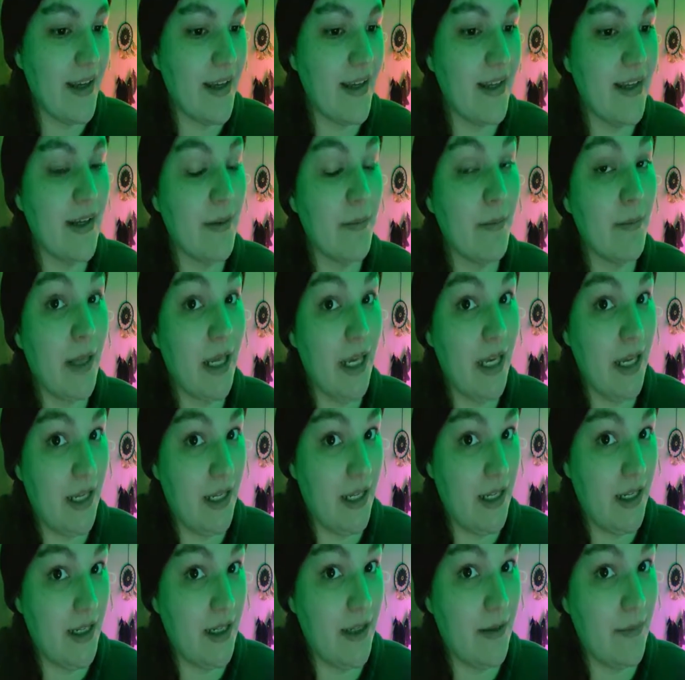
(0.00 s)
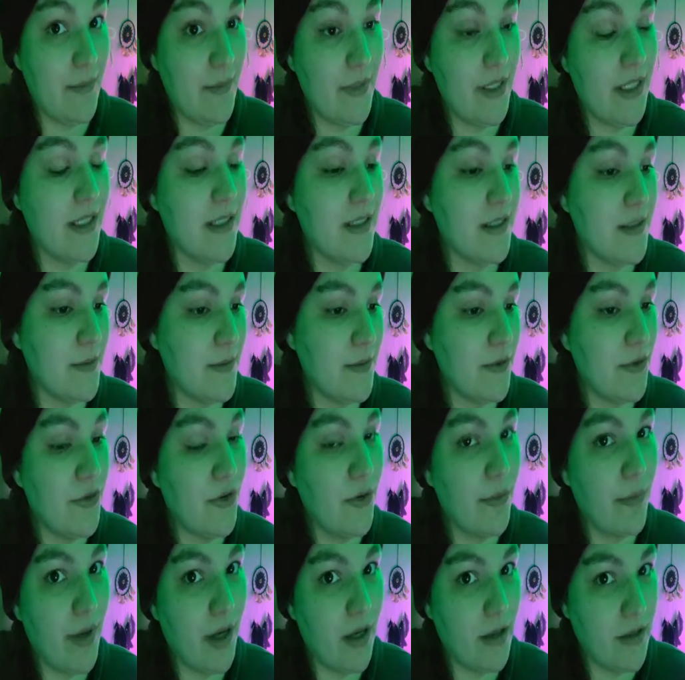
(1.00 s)
in a panic because,
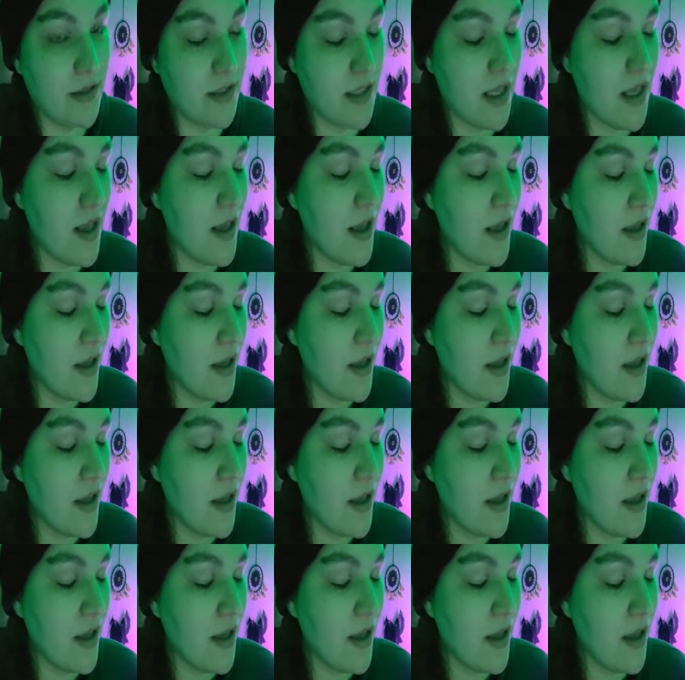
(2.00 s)
bugs.